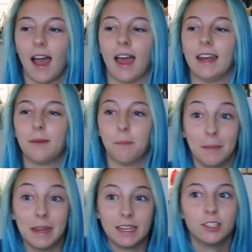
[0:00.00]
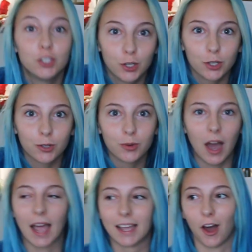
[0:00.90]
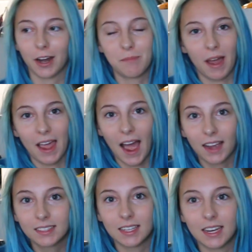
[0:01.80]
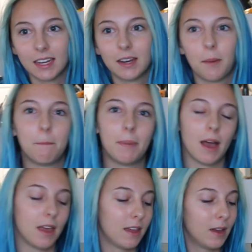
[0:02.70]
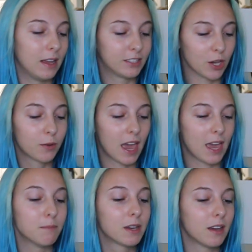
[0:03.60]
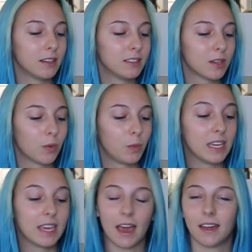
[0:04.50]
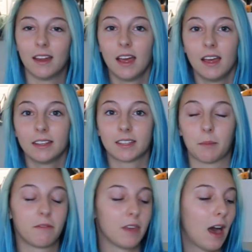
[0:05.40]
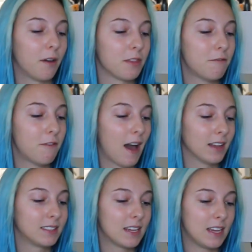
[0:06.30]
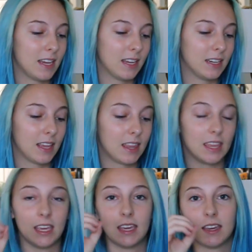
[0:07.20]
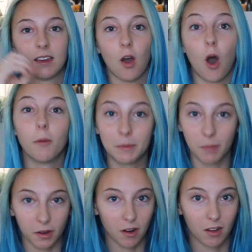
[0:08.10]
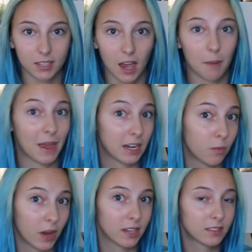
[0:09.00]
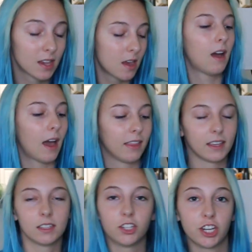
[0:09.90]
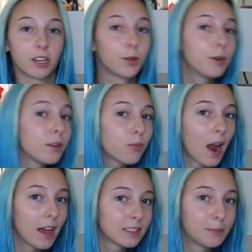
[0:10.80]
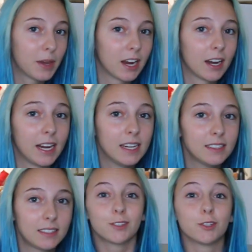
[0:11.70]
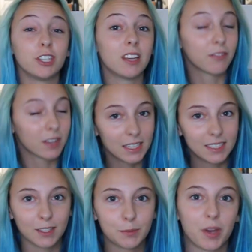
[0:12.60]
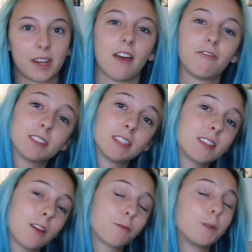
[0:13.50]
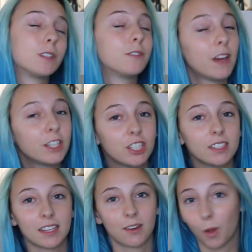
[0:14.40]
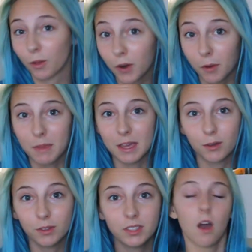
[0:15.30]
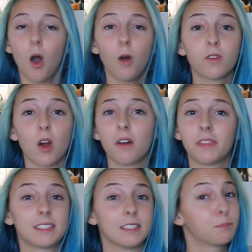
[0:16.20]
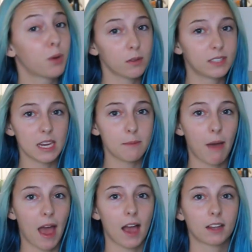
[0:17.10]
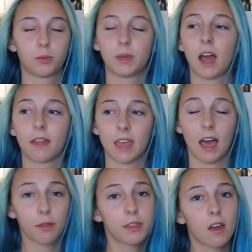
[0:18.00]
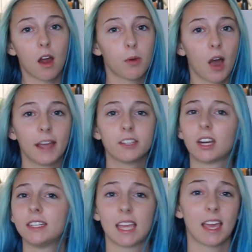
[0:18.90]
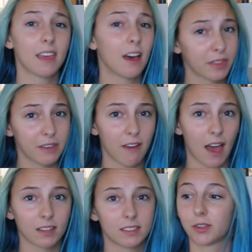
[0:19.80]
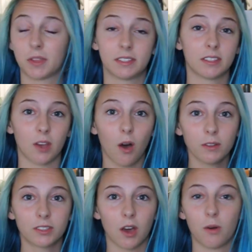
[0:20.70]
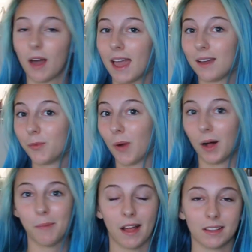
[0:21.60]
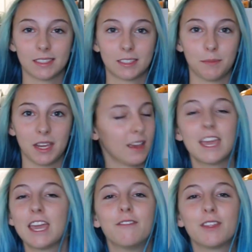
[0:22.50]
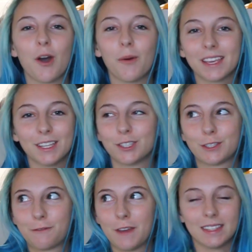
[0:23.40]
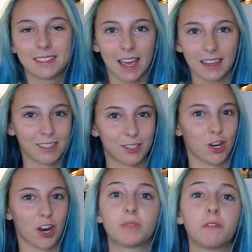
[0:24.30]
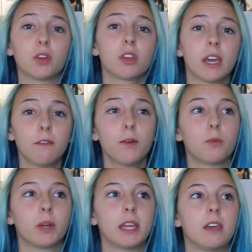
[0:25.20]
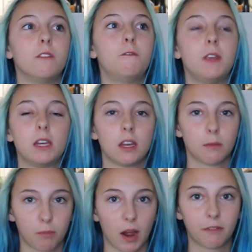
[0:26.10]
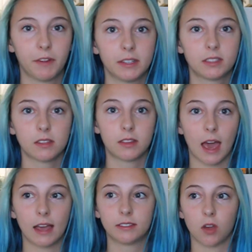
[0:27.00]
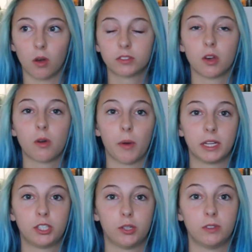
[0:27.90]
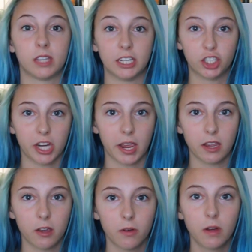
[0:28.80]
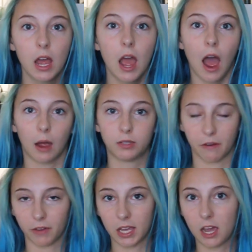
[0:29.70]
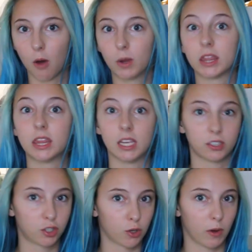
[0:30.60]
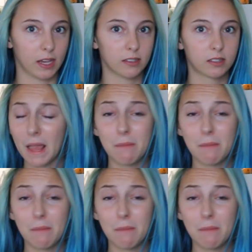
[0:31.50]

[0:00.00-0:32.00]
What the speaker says: I didn't mean to. I got it by accident, but it's okay because we get some of the healthy fats in the almond butter on top anyways. I like that she included raspberries. So she definitely does put an emphasis on fruits and veggies in all of her meals. Overall, this is protein packed. We got the healthy carbohydrates and the healthy fats. So this is also a well-balanced meal, even though it can just fit inside this jar. If you're looking for a really convenient breakfast that is also going to satiate you, I would definitely go with this choice.